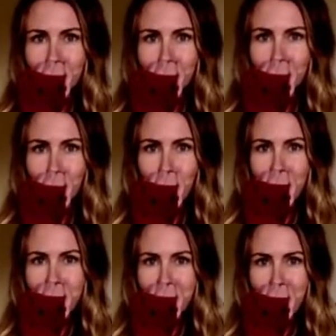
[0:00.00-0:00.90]
what
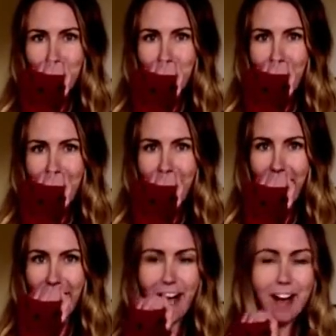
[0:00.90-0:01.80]
is he
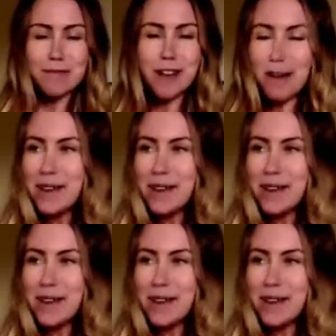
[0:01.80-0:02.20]
wearing? I